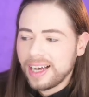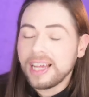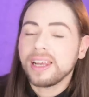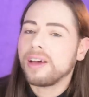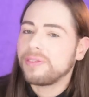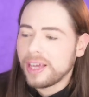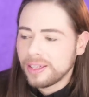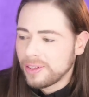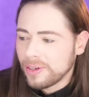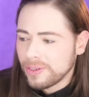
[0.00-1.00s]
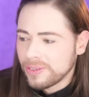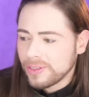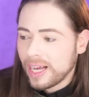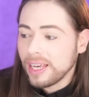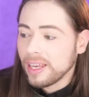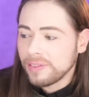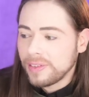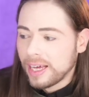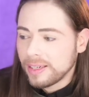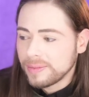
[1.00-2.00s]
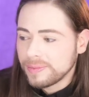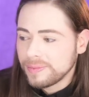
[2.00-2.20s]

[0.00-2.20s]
I love that though. I love that.